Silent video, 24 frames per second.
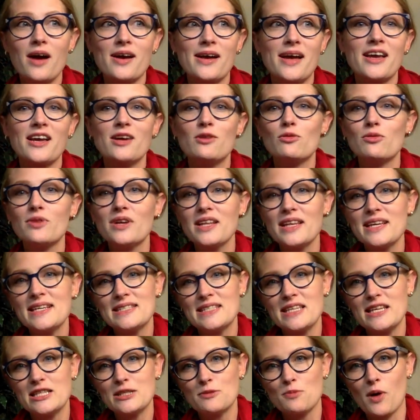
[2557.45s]
I could really
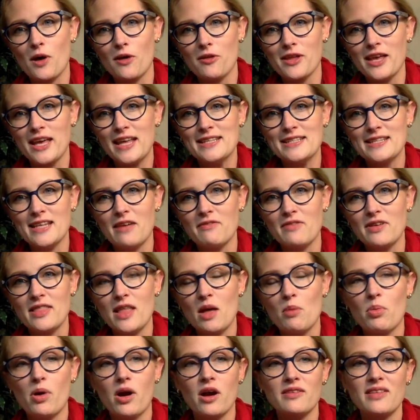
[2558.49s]
see small kids loving that
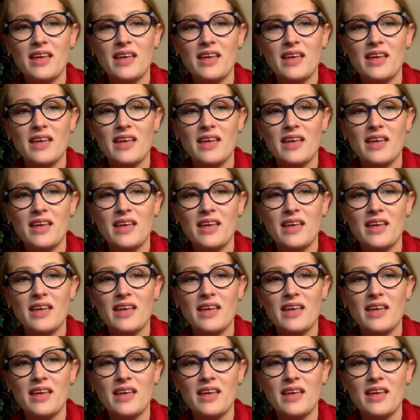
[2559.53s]
park.